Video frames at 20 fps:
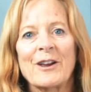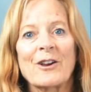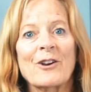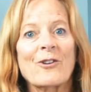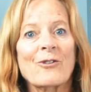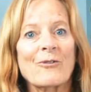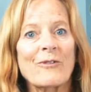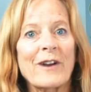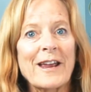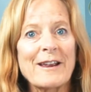
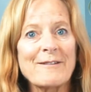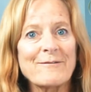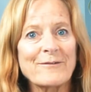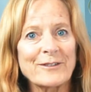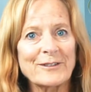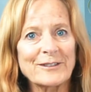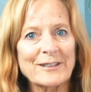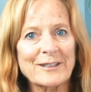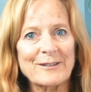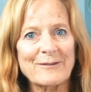Great
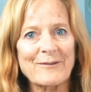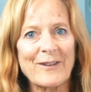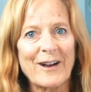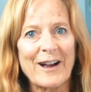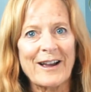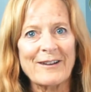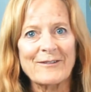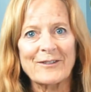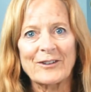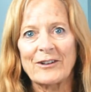for
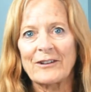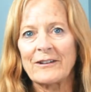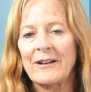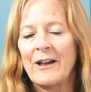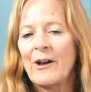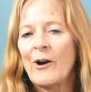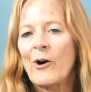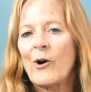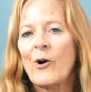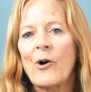survival
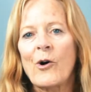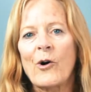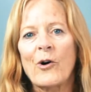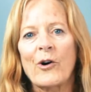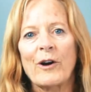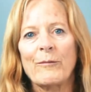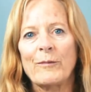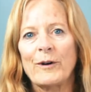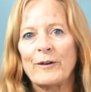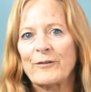
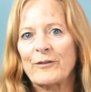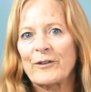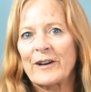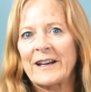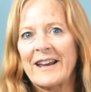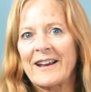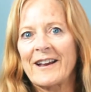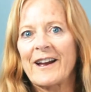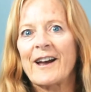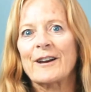horrible for
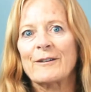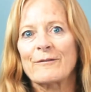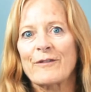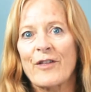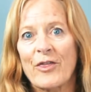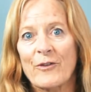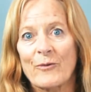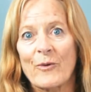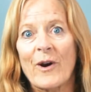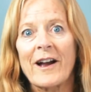any kind of
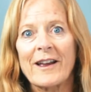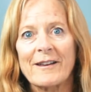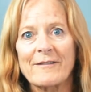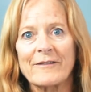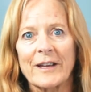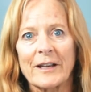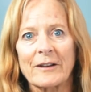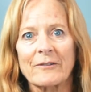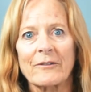thriving,